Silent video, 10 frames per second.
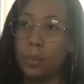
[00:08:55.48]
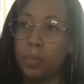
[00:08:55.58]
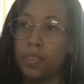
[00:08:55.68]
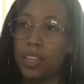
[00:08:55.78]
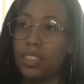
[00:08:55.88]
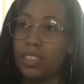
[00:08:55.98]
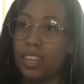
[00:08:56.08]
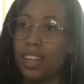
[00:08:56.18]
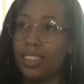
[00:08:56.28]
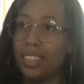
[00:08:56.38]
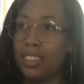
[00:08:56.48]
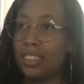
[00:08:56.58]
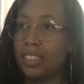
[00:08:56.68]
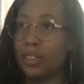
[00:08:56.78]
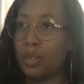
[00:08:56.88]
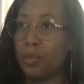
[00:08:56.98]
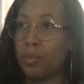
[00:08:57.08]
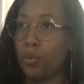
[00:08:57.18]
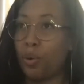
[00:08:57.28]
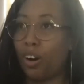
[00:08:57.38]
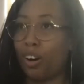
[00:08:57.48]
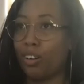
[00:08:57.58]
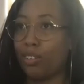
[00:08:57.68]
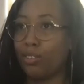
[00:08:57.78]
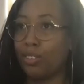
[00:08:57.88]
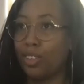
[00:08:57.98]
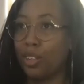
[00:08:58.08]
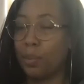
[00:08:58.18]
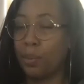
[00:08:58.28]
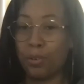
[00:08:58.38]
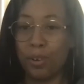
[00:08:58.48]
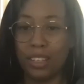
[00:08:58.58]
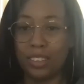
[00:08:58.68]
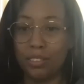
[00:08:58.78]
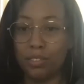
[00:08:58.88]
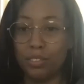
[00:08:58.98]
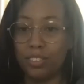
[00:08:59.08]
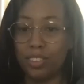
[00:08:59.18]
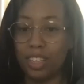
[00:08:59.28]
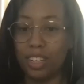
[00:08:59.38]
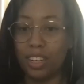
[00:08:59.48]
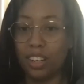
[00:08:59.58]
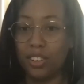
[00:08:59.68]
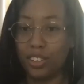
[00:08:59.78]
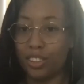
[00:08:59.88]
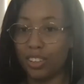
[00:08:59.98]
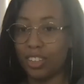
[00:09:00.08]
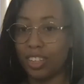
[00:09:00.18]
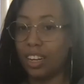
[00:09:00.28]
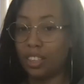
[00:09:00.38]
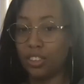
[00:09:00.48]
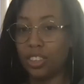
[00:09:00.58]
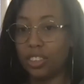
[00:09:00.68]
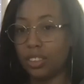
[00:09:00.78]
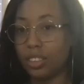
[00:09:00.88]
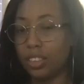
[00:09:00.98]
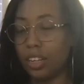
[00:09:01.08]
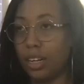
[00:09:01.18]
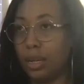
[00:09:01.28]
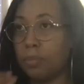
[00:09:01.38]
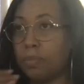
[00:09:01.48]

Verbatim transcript: is not necessarily more progressive than other industries. Mm-hmm.